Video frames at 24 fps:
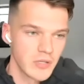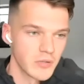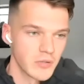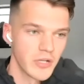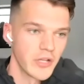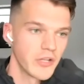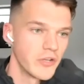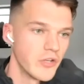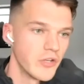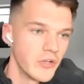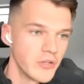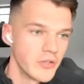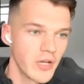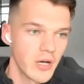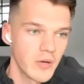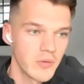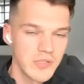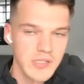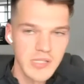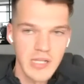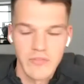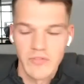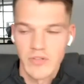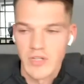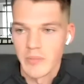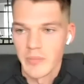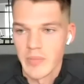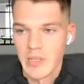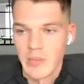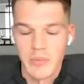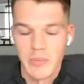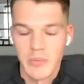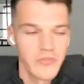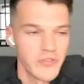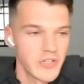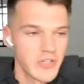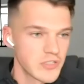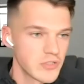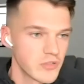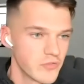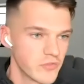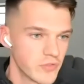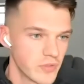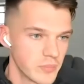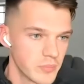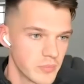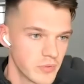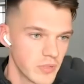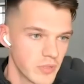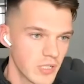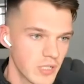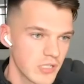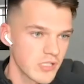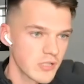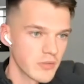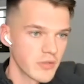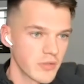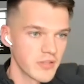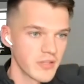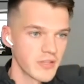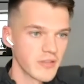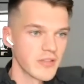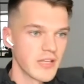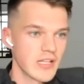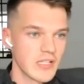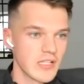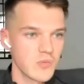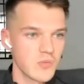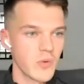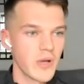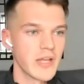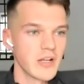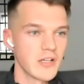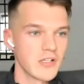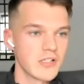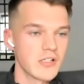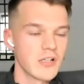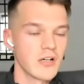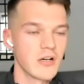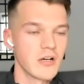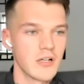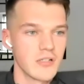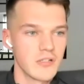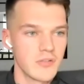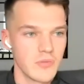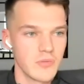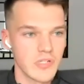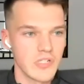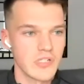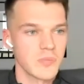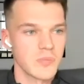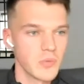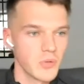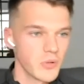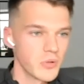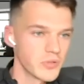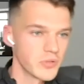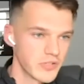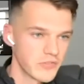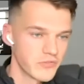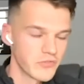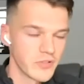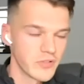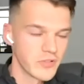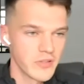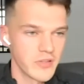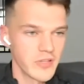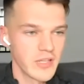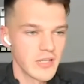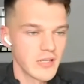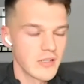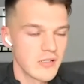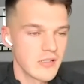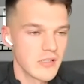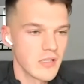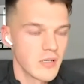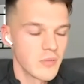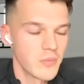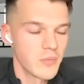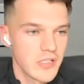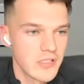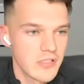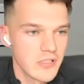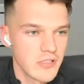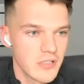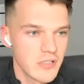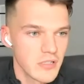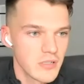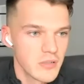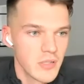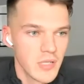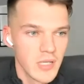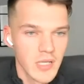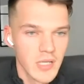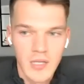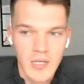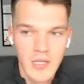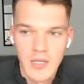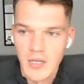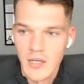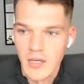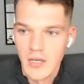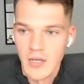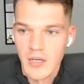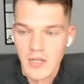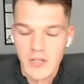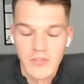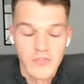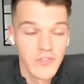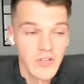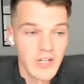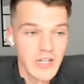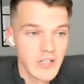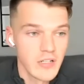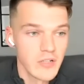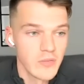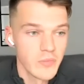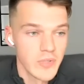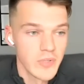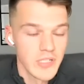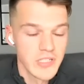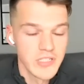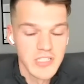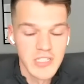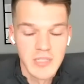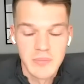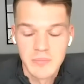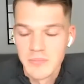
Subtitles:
I knew that I was never going to be a professional footballer. So I think that's when I started to explore different things that I wanted to do and fell in love with the gym.